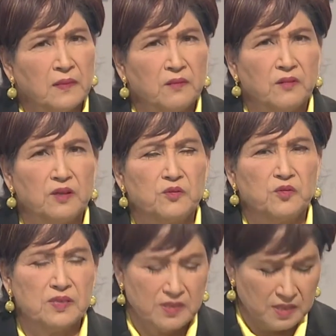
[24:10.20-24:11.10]
Very
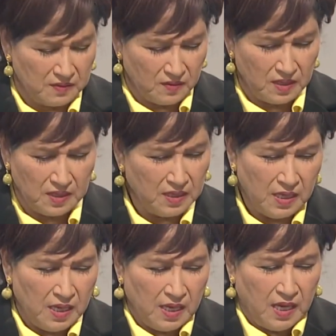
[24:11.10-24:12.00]
interesting, really,
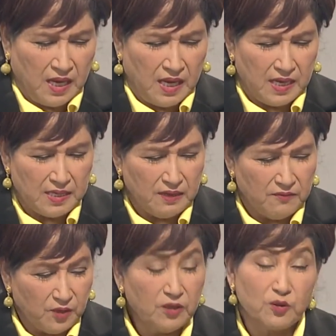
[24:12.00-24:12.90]
and
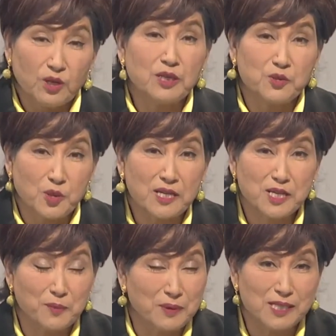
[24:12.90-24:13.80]
not only
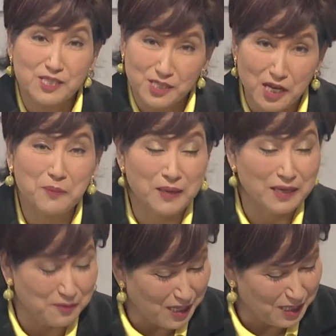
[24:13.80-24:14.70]
interesting but
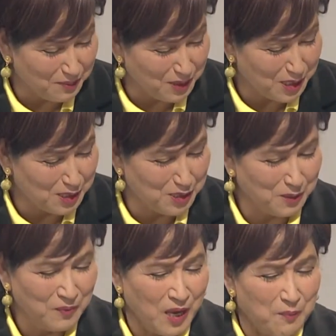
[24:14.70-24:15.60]
disturbing, really, because
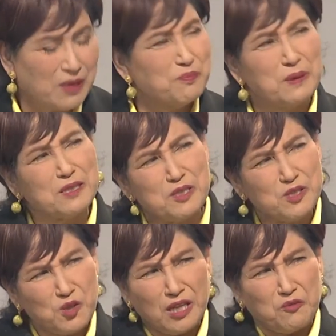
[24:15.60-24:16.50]
but
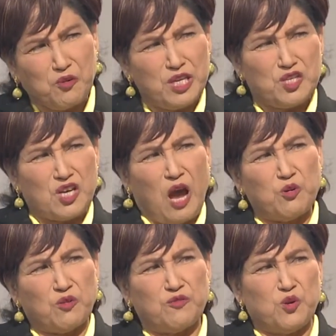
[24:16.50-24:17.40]
it's not reach
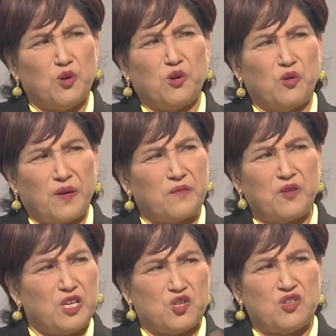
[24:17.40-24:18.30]
out of your
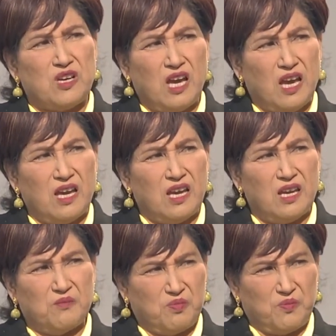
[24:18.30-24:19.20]
reach,
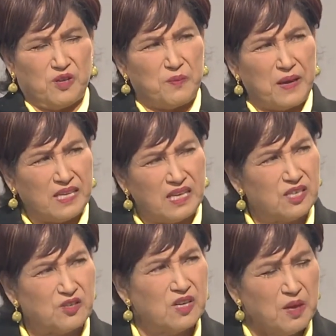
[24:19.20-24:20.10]
and for the
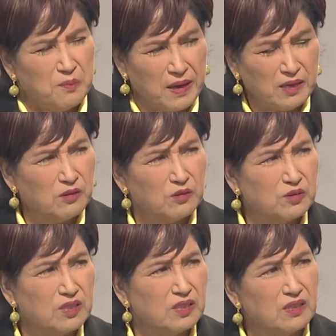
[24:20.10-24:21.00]
medical
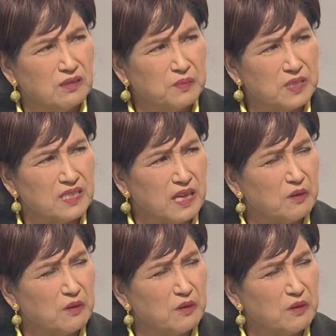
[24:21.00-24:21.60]
personnel.